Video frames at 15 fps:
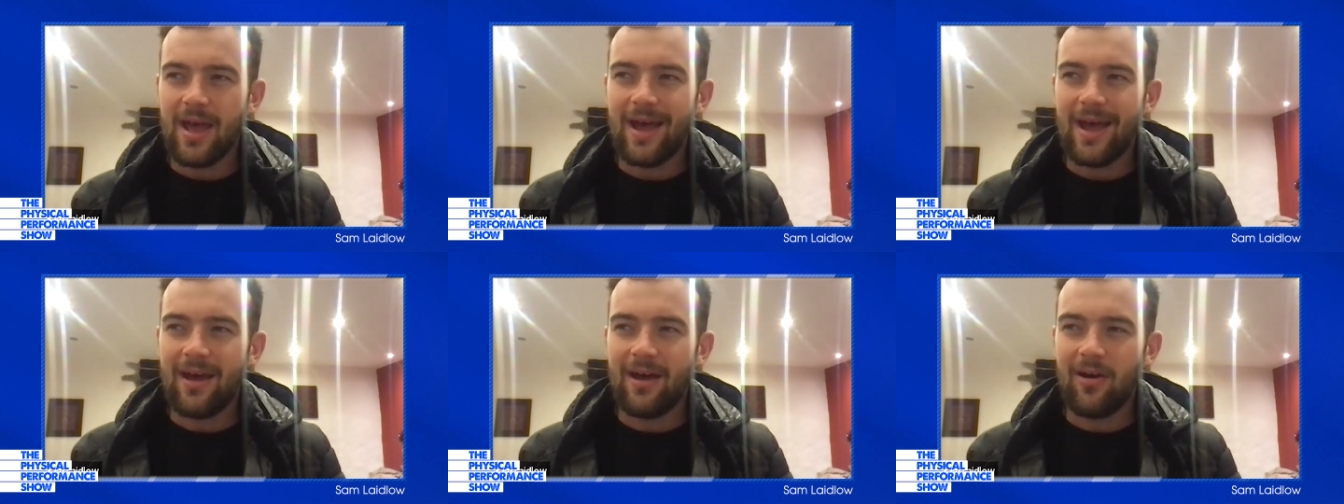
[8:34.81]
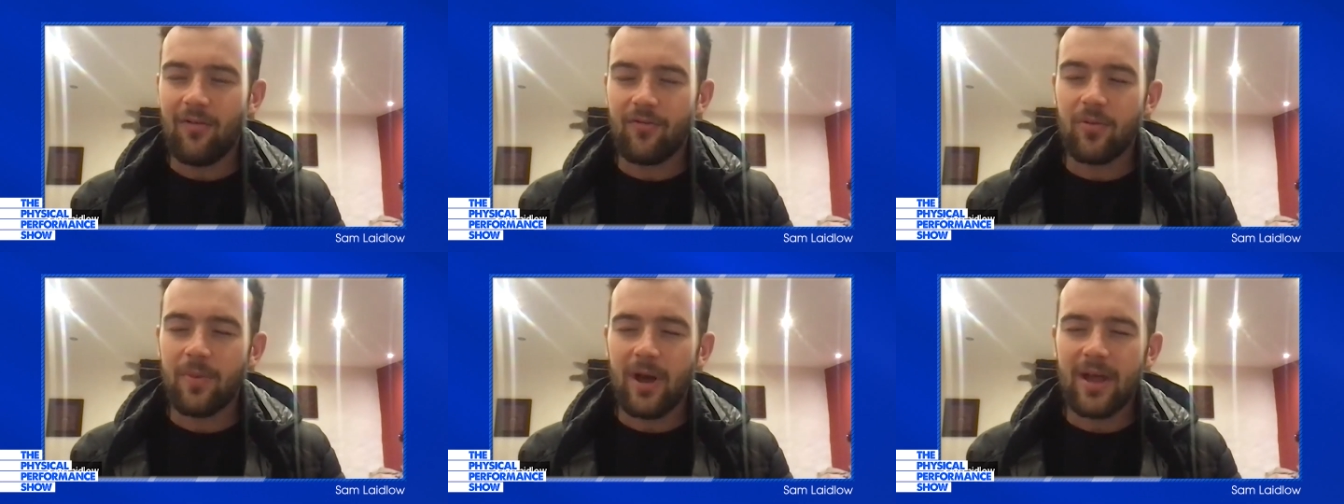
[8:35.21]

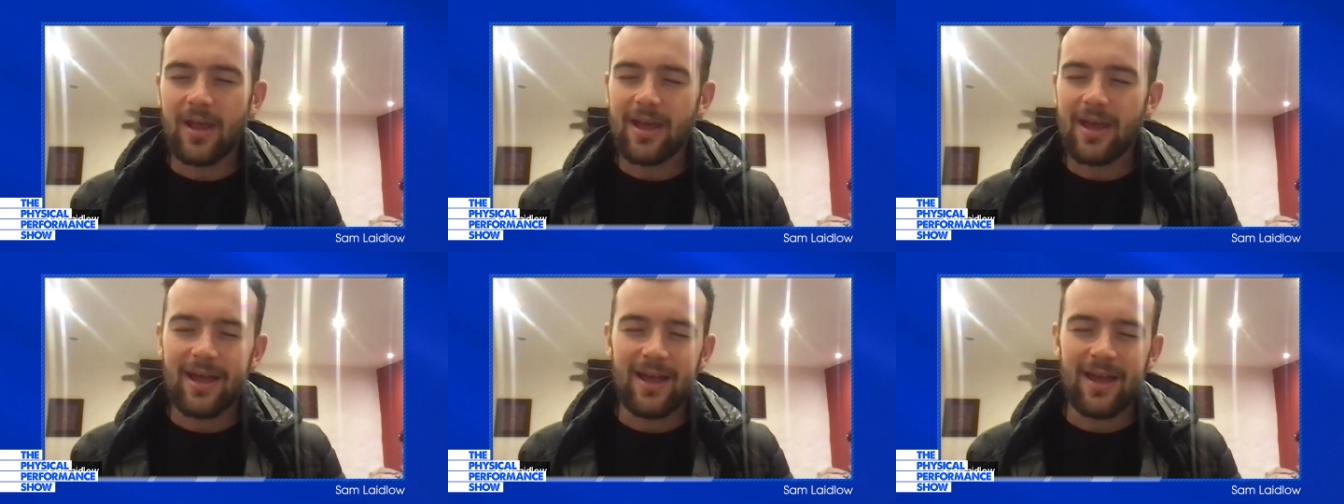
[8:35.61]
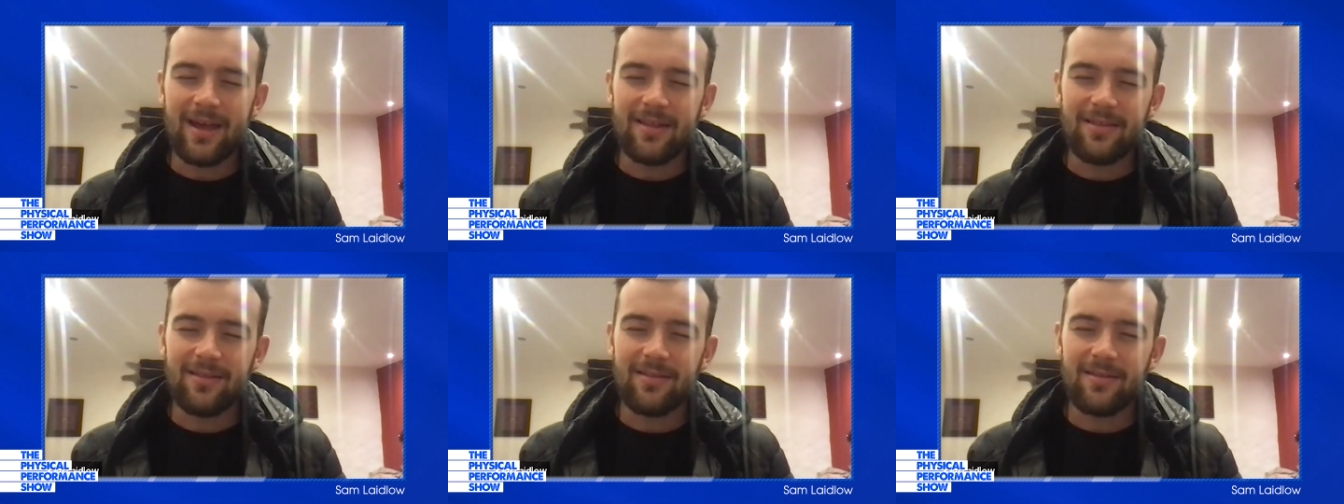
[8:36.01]
Off the bike,
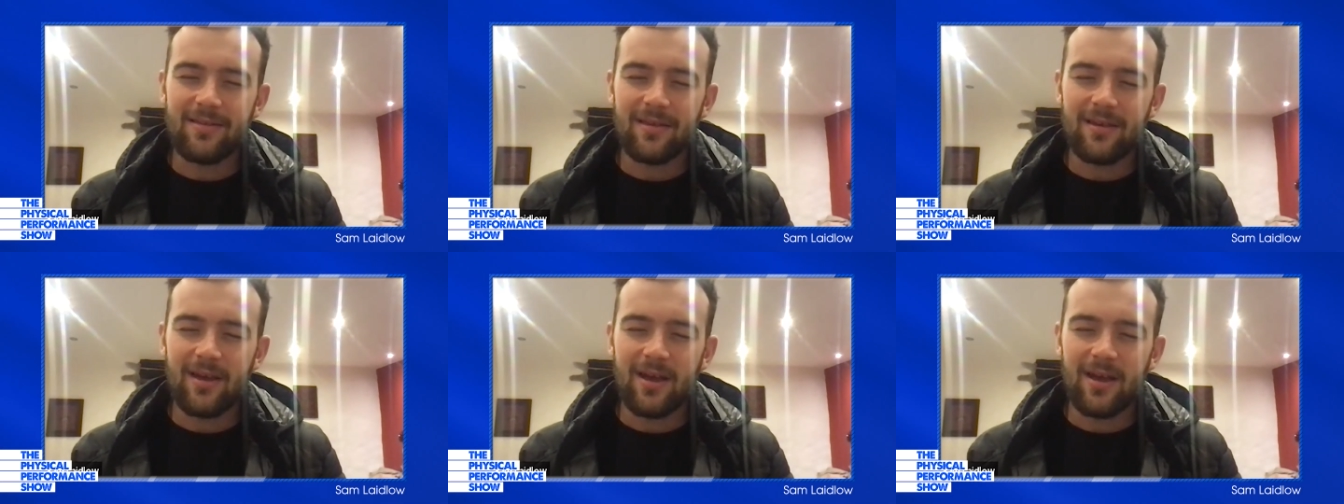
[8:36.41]
and